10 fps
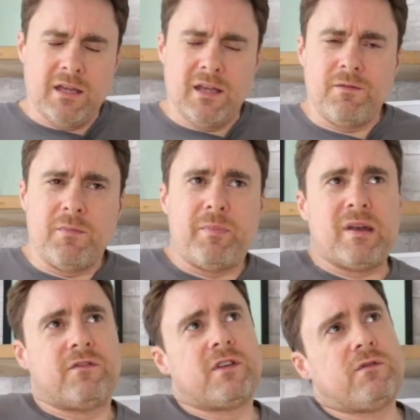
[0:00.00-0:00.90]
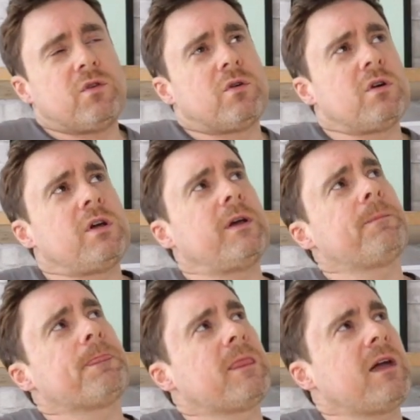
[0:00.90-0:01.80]
give him the benefit of your,
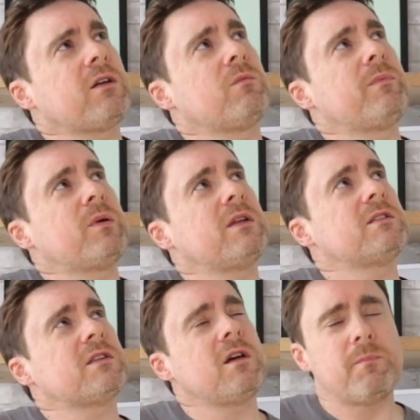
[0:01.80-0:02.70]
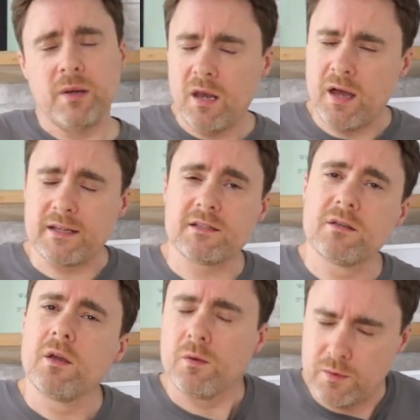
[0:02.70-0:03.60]
how can we put it, polite
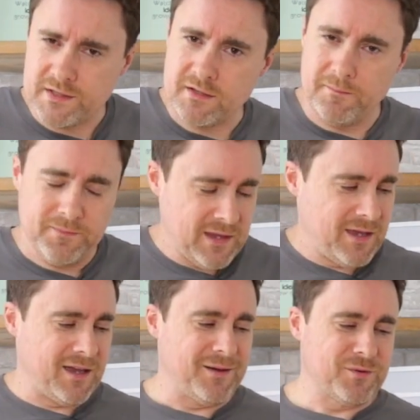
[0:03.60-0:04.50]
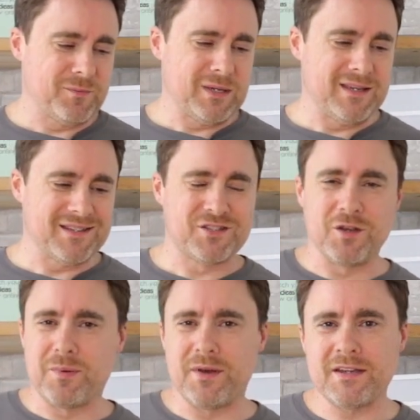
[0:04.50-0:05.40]
wisdom. Would be
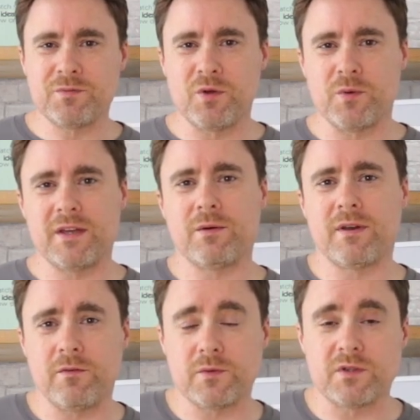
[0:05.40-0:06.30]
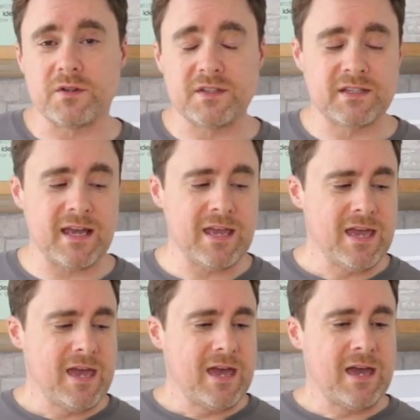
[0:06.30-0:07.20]
super nice. We all want to hear what everyone's got to say.
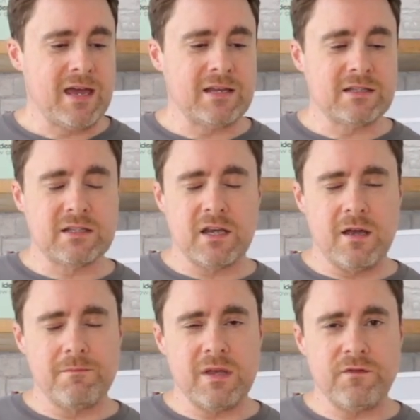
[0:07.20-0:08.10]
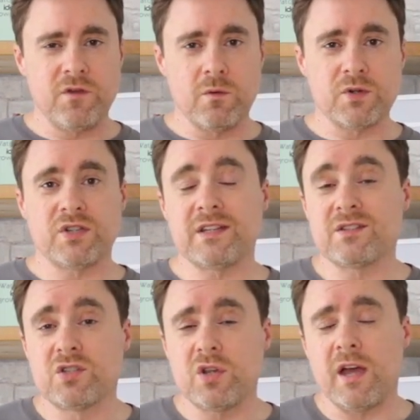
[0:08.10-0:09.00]
And if you're watching
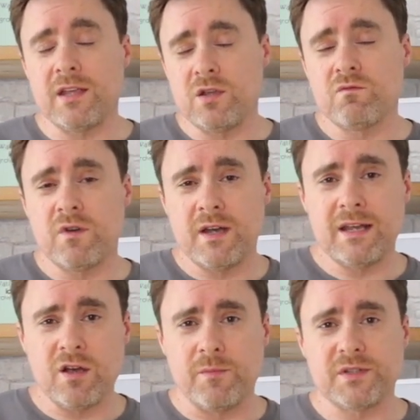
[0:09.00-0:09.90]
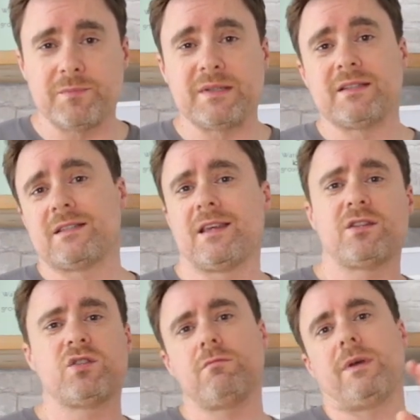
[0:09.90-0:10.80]
this and you run an e-commerce business,
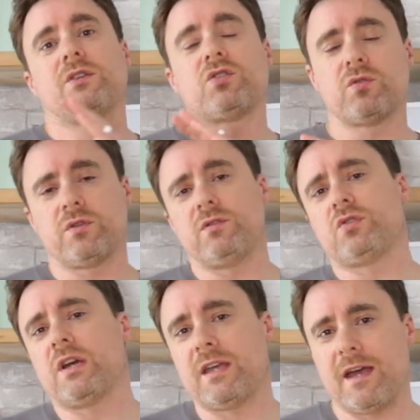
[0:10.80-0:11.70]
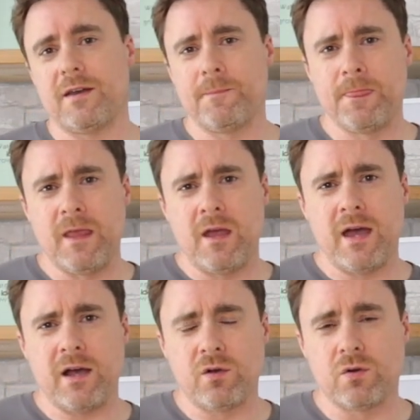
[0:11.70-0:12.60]
then do make sure you check out
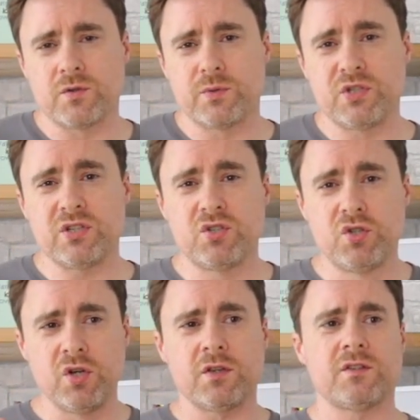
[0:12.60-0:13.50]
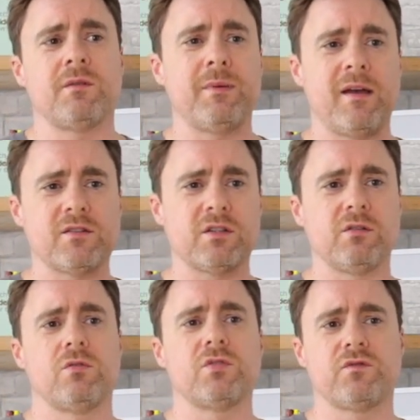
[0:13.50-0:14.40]
our course, which is just about to
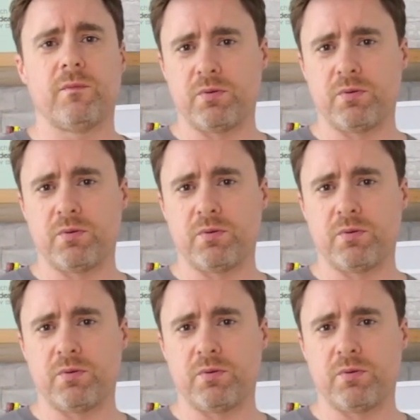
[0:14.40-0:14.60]
launch for